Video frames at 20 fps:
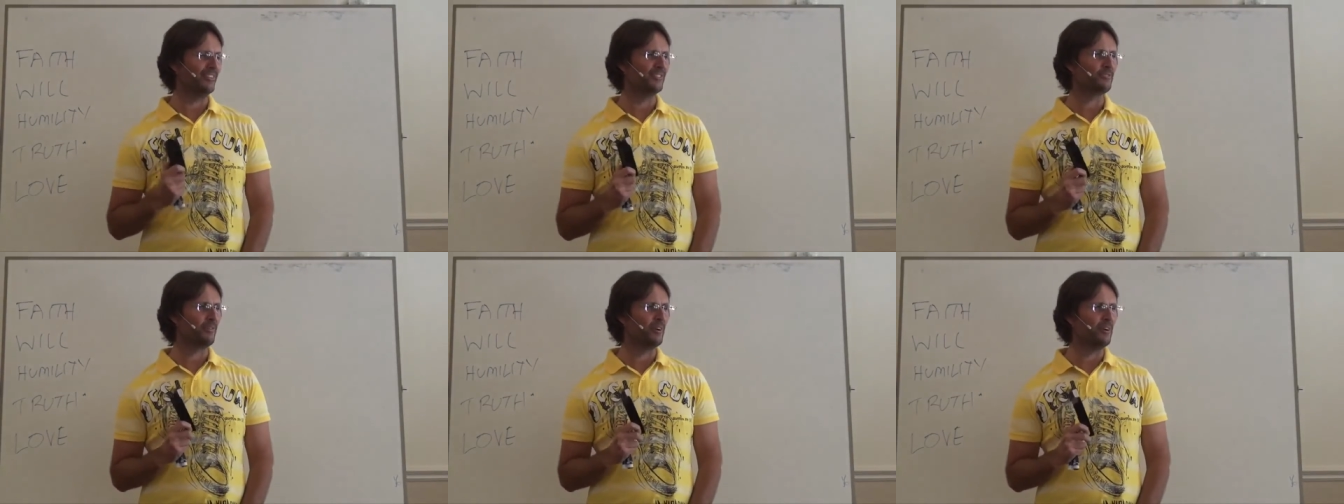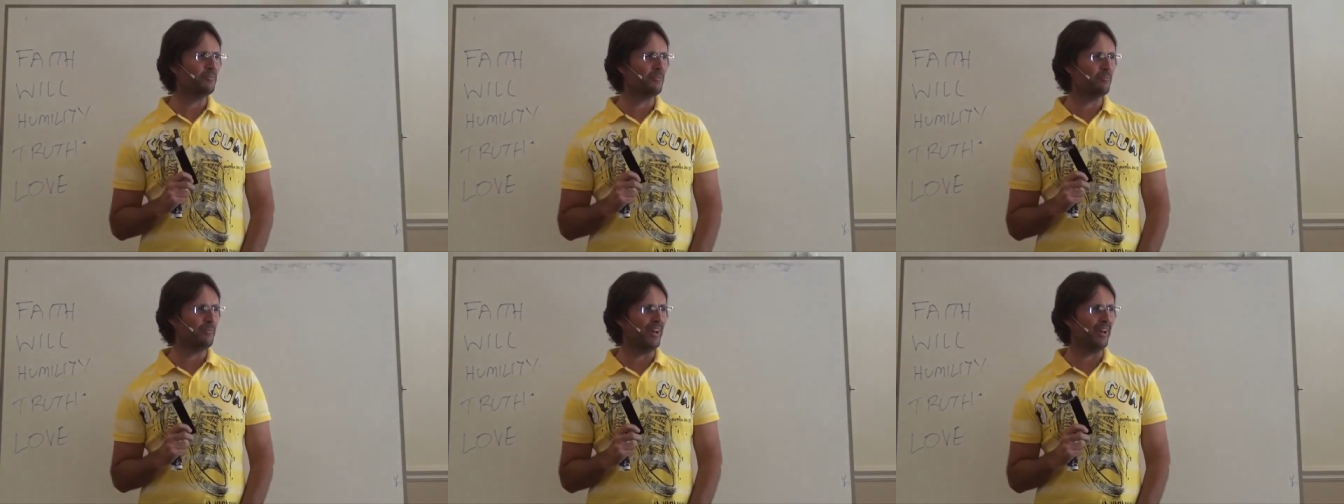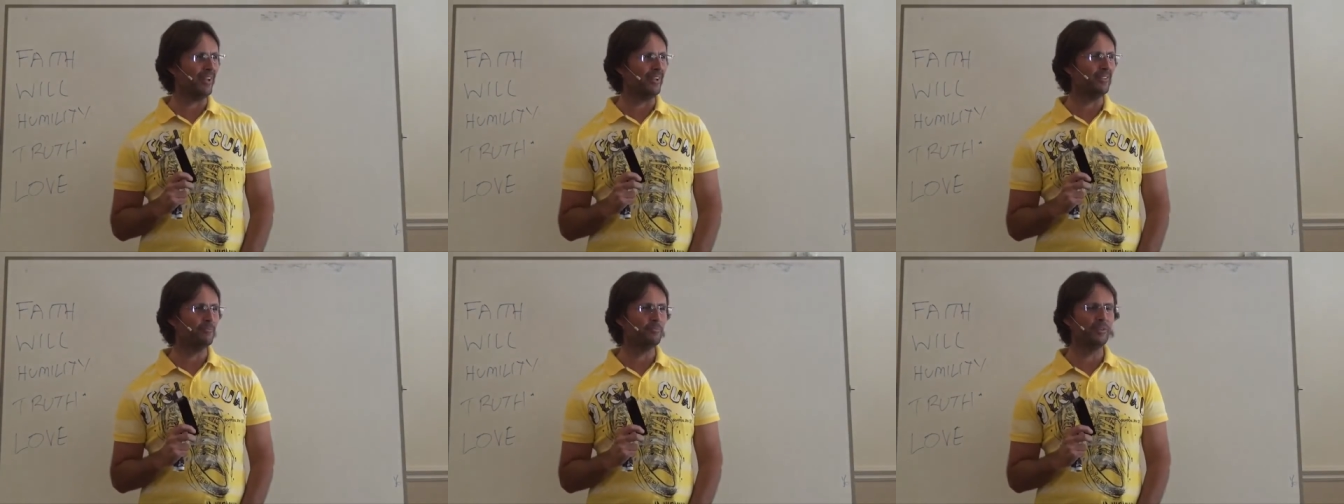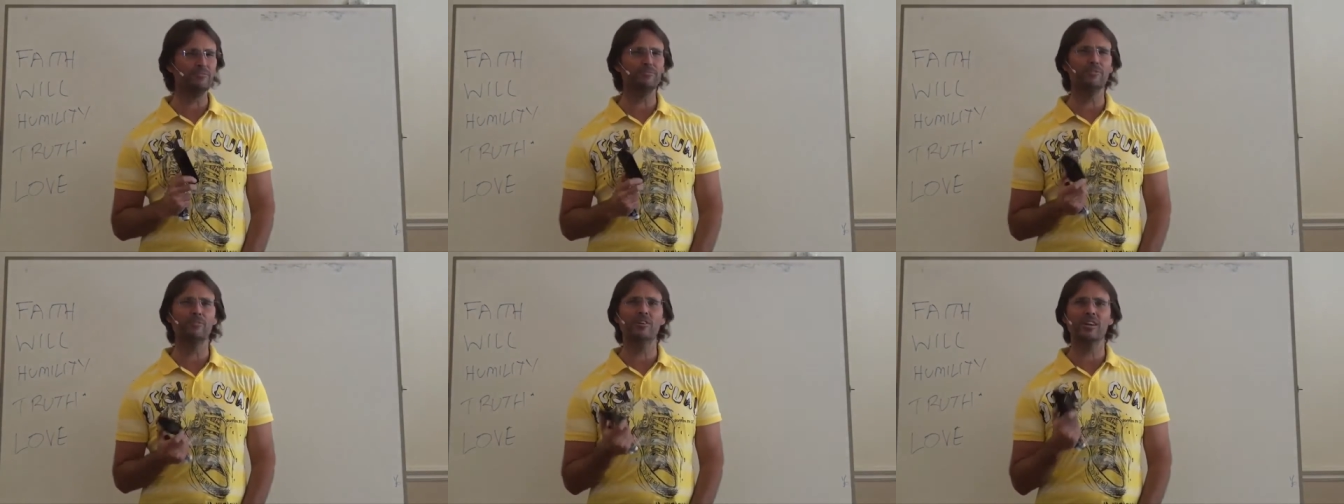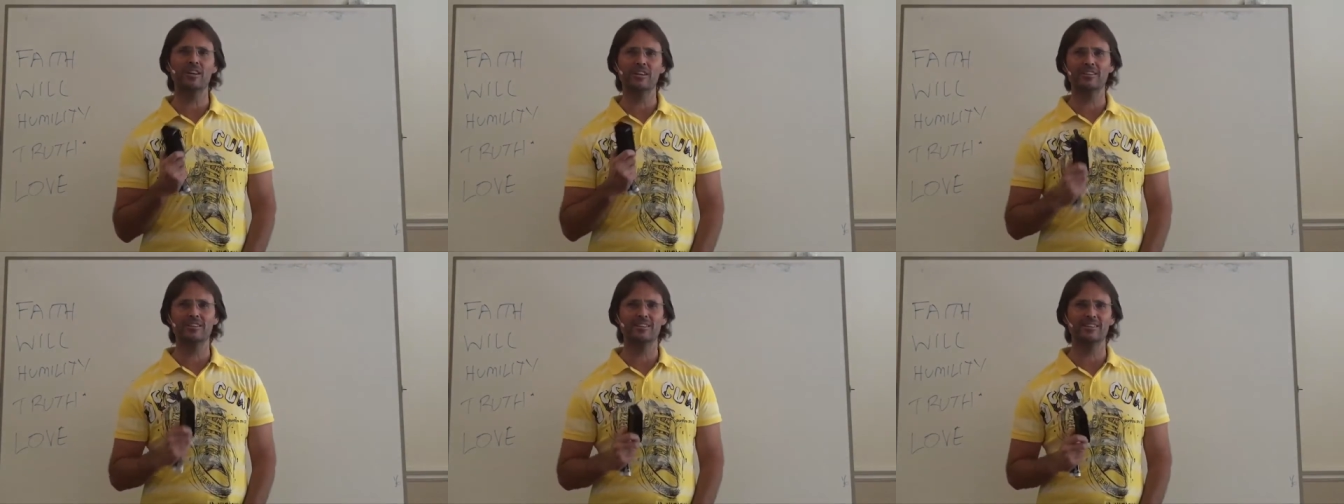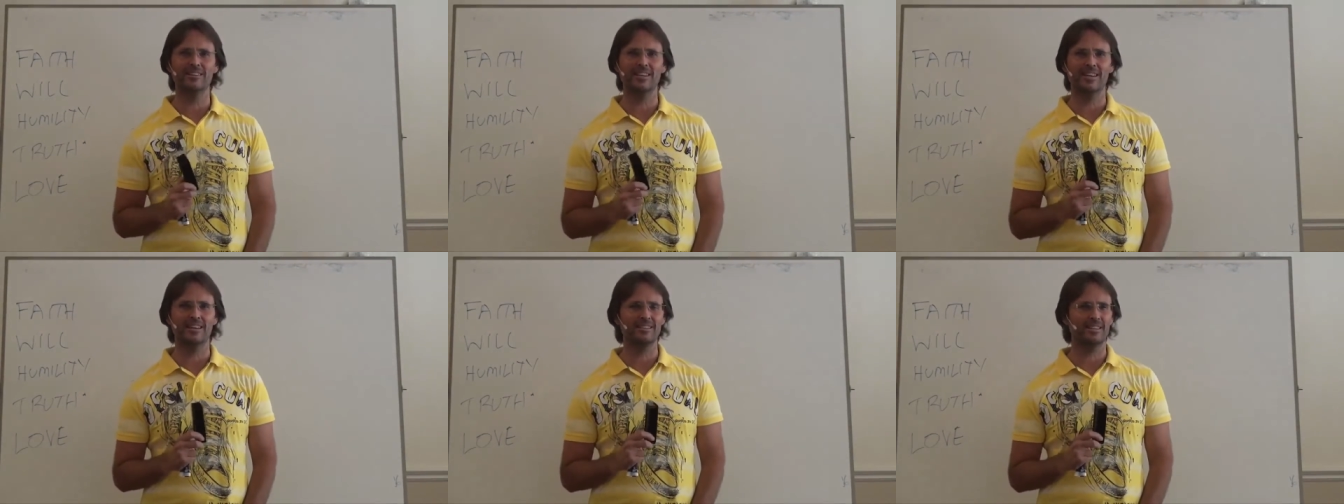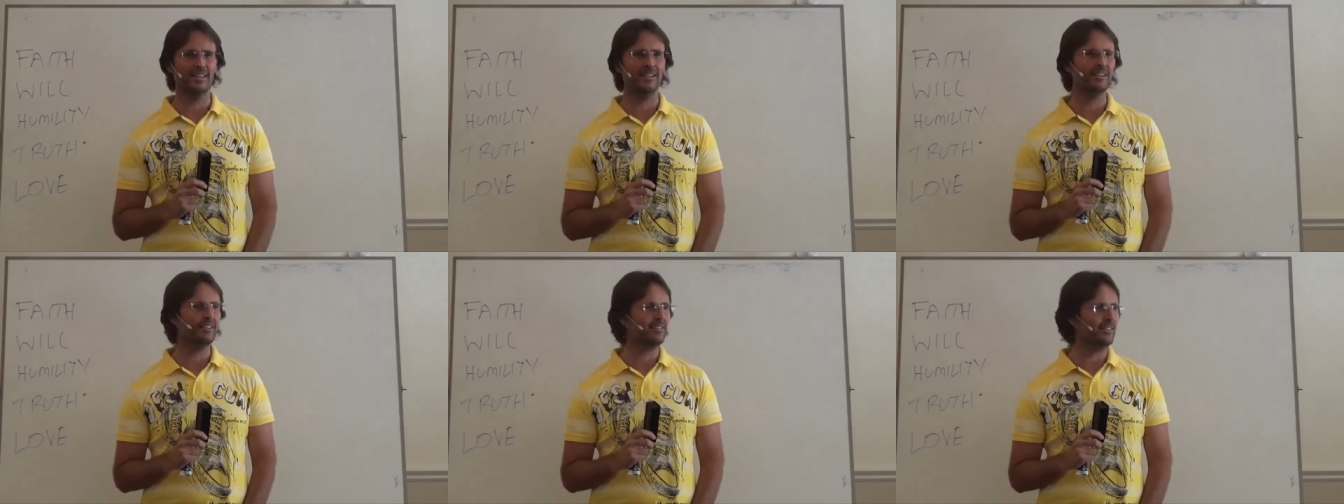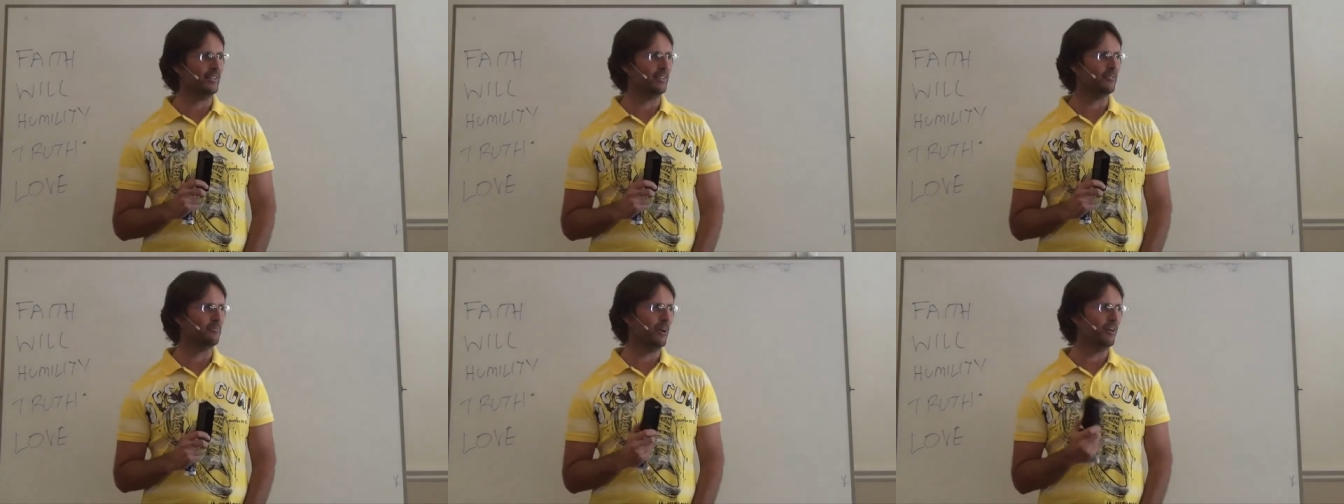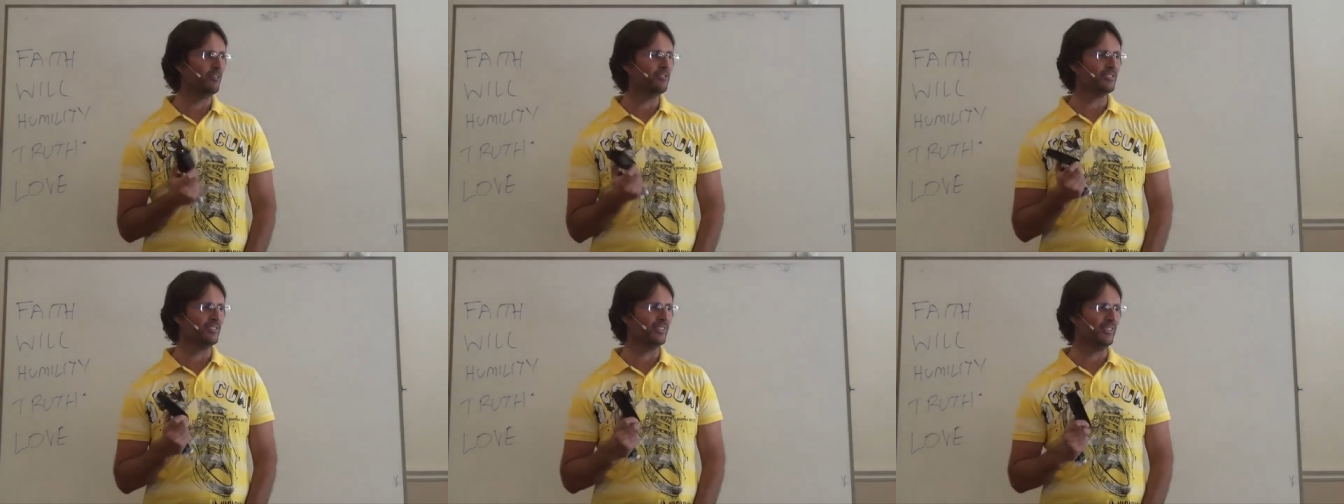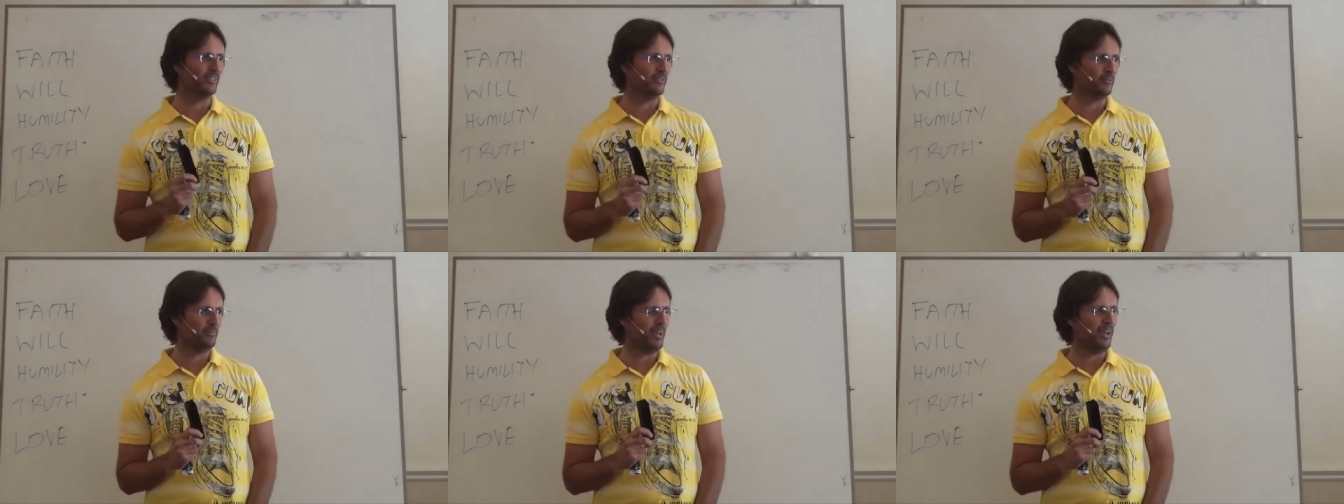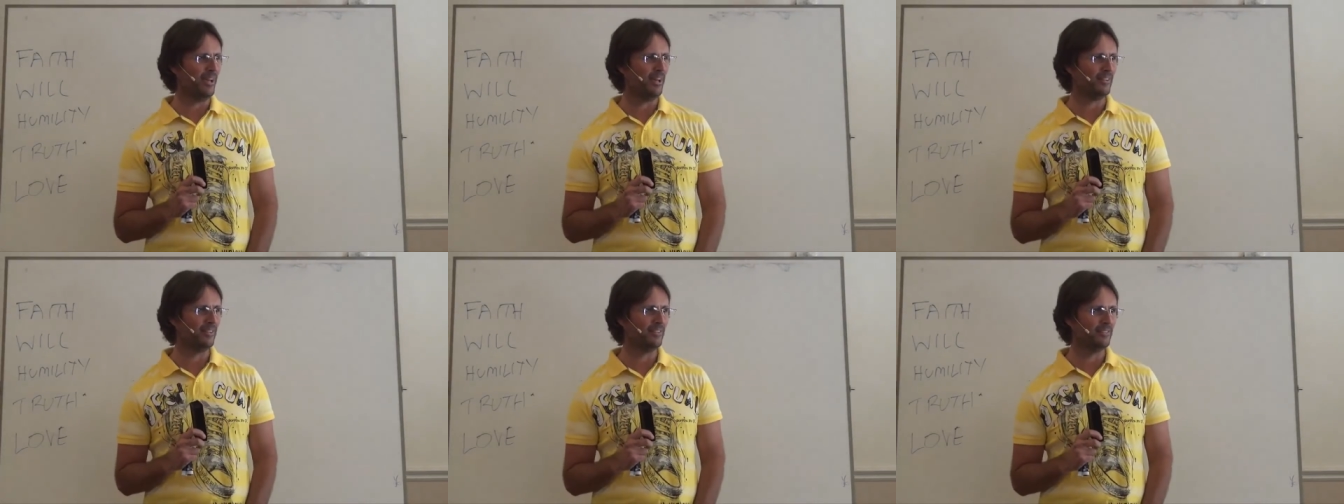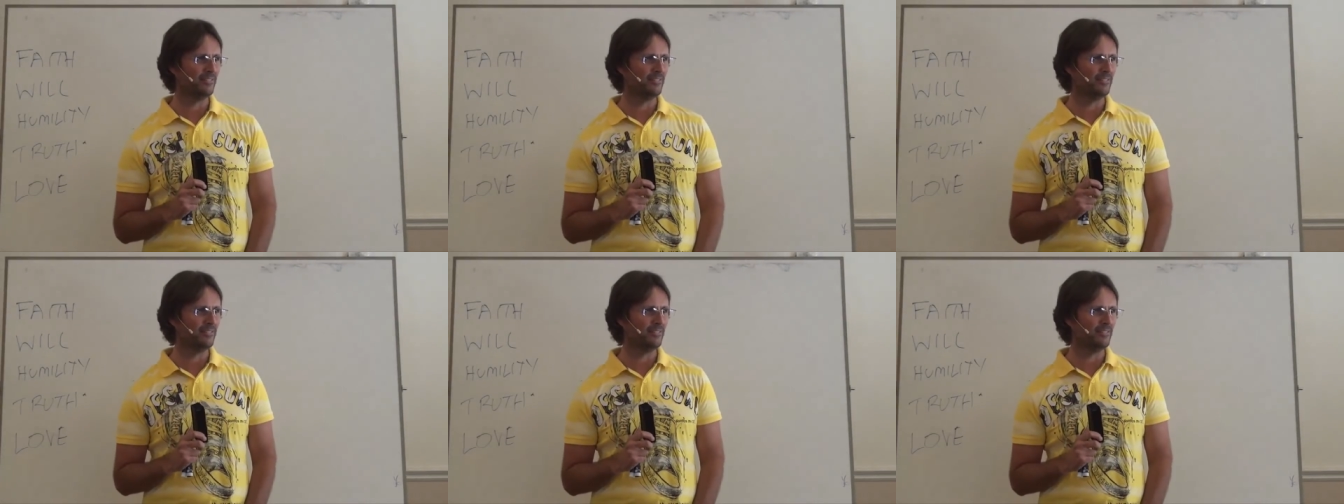and scream about it before I could connect anything emotionally about it.